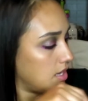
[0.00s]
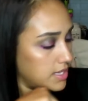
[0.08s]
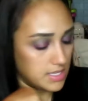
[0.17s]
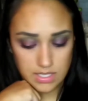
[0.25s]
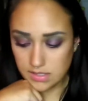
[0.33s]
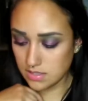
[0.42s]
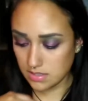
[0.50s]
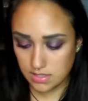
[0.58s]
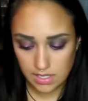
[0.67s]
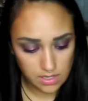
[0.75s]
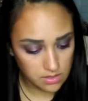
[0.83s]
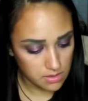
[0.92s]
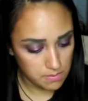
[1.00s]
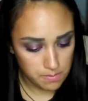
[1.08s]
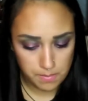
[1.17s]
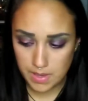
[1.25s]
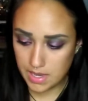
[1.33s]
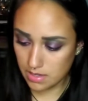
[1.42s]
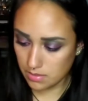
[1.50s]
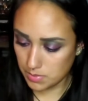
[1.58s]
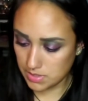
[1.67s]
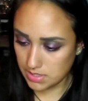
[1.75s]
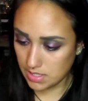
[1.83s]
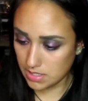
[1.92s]
It doesn't say on the back. Do
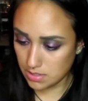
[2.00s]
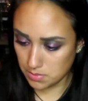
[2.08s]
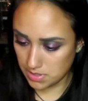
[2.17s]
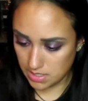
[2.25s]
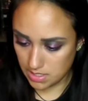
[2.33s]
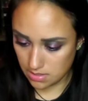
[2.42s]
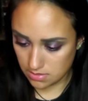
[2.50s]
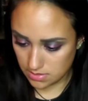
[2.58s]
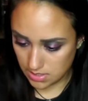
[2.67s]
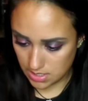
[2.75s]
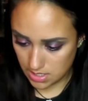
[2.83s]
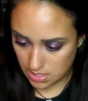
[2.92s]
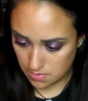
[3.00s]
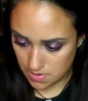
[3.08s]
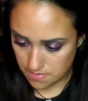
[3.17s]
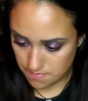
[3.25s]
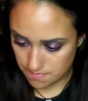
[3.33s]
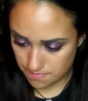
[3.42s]
we see it anywhere?